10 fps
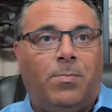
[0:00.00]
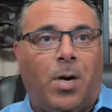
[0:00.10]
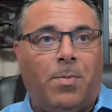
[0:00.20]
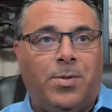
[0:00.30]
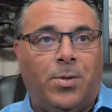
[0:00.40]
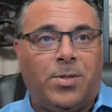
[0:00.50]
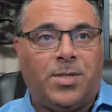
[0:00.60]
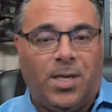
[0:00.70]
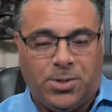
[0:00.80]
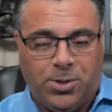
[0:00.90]
probably during this
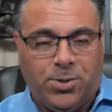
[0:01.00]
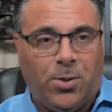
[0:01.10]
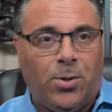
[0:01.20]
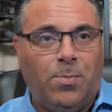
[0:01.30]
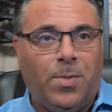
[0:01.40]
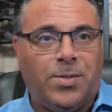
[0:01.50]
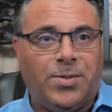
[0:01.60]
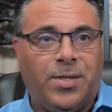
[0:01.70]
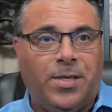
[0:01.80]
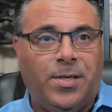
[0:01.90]
election term as
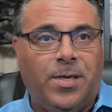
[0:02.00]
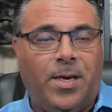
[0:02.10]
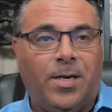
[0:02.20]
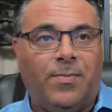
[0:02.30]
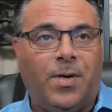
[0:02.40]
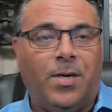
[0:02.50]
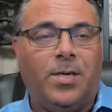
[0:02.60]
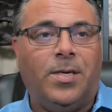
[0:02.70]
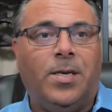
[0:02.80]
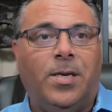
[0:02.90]
the head of
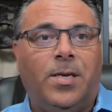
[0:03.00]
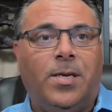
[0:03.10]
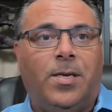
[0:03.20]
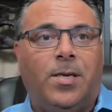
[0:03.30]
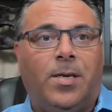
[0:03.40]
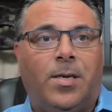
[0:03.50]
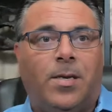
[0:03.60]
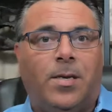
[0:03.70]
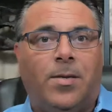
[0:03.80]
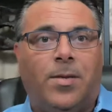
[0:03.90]
HUD,
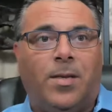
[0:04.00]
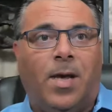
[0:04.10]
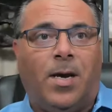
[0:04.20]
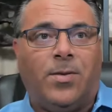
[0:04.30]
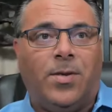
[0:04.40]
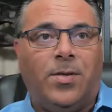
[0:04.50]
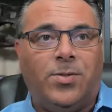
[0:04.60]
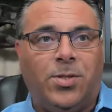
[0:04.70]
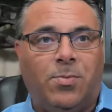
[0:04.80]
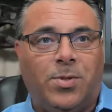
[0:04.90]
uh, that likely
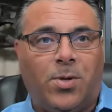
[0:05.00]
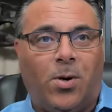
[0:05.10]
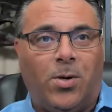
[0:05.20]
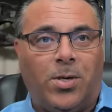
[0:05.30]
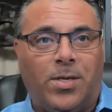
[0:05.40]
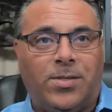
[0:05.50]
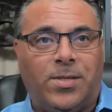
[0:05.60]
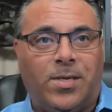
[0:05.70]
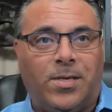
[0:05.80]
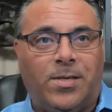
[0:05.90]
she would target
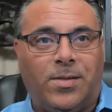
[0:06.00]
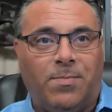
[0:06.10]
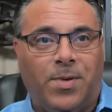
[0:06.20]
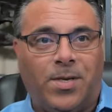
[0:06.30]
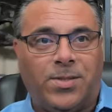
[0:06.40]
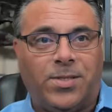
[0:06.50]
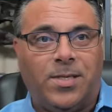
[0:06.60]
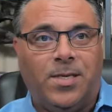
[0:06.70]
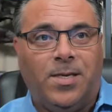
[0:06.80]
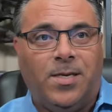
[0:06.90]
uh, the biggest
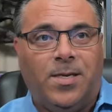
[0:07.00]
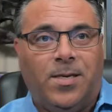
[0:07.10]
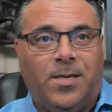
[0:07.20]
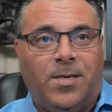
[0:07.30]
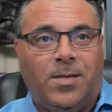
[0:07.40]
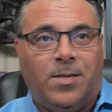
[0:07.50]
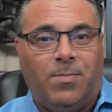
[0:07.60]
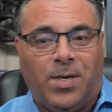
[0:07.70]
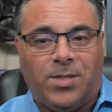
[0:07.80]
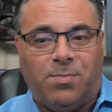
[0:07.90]
the
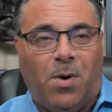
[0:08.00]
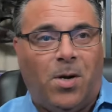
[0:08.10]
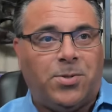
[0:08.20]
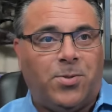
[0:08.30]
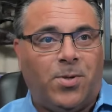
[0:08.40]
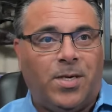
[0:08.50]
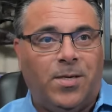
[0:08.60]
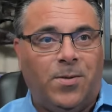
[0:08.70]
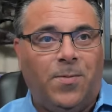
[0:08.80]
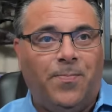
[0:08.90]
biggest monster on the
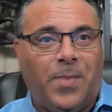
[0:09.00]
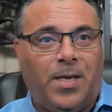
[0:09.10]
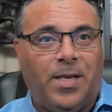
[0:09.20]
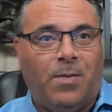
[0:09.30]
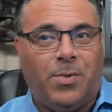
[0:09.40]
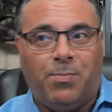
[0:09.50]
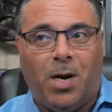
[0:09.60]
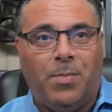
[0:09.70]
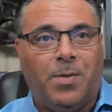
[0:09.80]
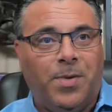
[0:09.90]
hill, and that would
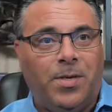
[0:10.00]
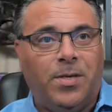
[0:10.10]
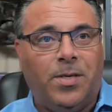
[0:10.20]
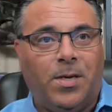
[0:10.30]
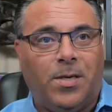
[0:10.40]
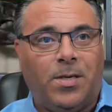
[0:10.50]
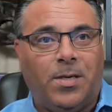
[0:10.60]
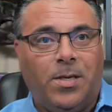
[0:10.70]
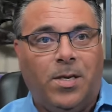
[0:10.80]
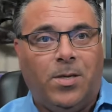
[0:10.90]
probably be uh,
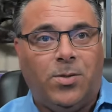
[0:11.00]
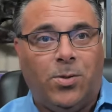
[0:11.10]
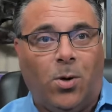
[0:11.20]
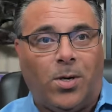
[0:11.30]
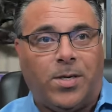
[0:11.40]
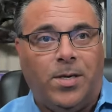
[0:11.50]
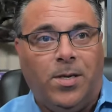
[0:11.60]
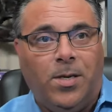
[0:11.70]
New York.